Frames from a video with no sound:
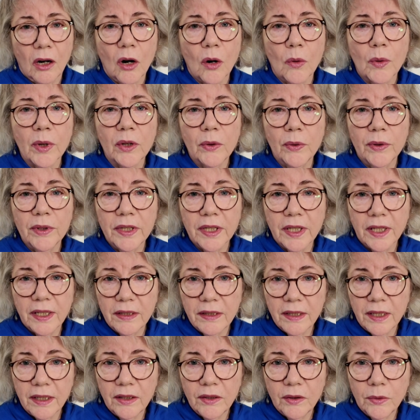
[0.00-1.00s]
Are we going to
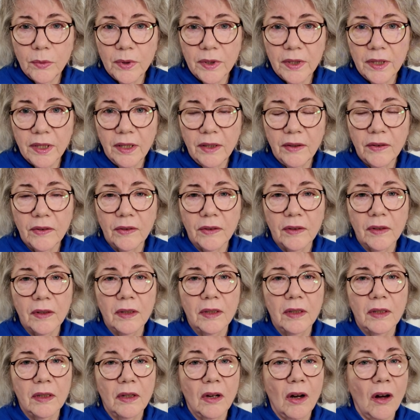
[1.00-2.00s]
continue with this?
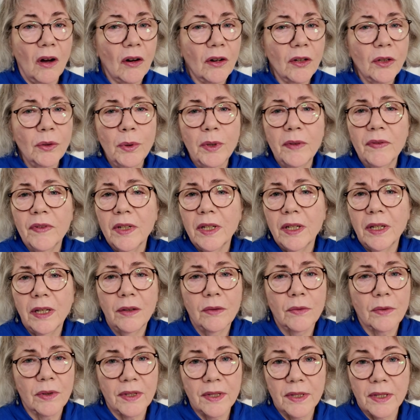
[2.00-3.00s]
Are you even
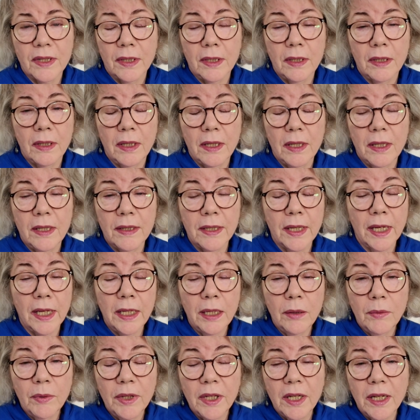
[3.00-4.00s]
interested? Is
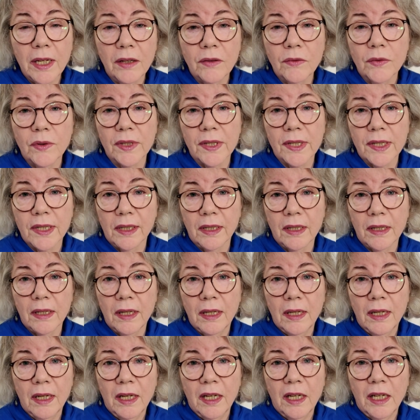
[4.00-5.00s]
anyone
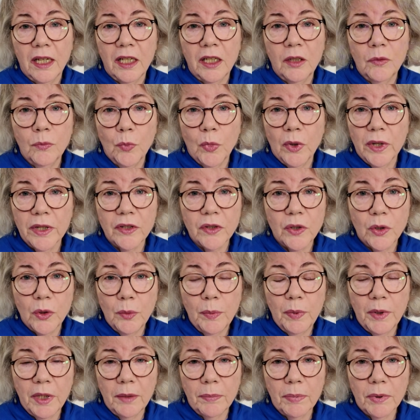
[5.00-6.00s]
interested in what
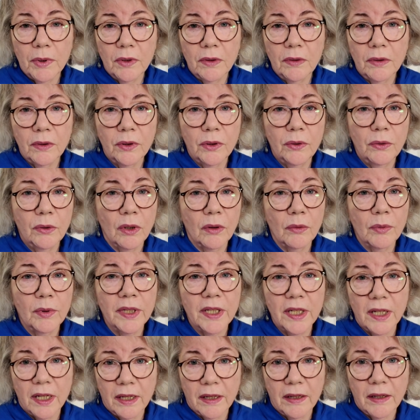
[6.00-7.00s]
two people who are
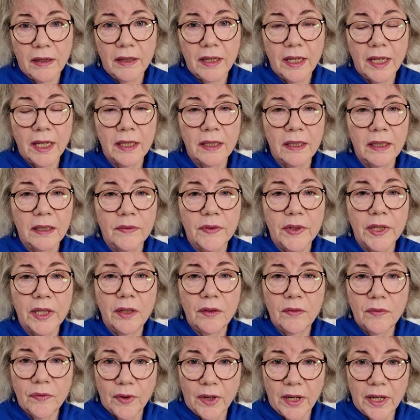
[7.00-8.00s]
retired and living
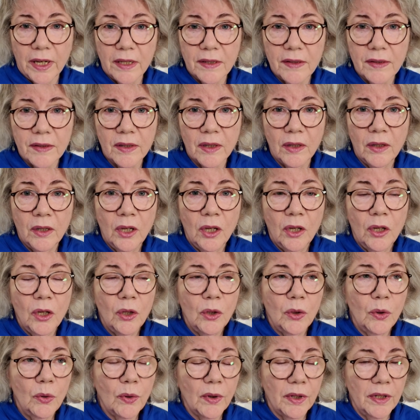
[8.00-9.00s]
in France,
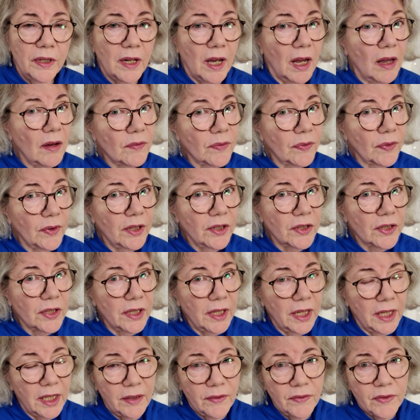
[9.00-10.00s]
who are not
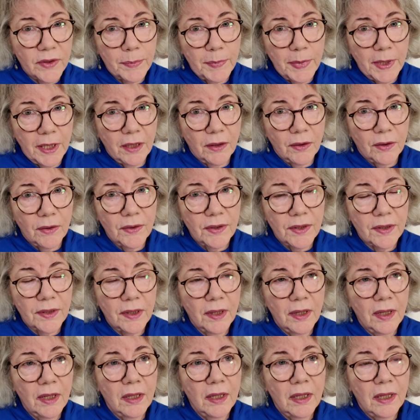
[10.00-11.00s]
French native
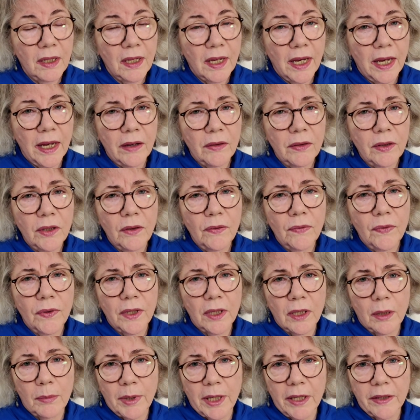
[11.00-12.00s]
speakers, how do you
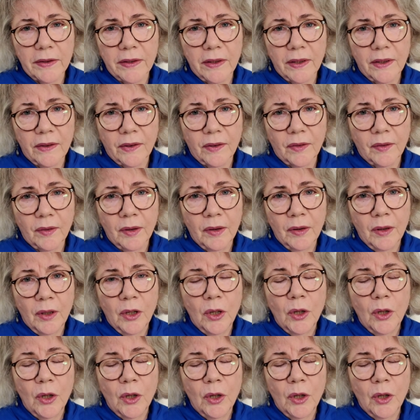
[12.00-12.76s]
feel about this?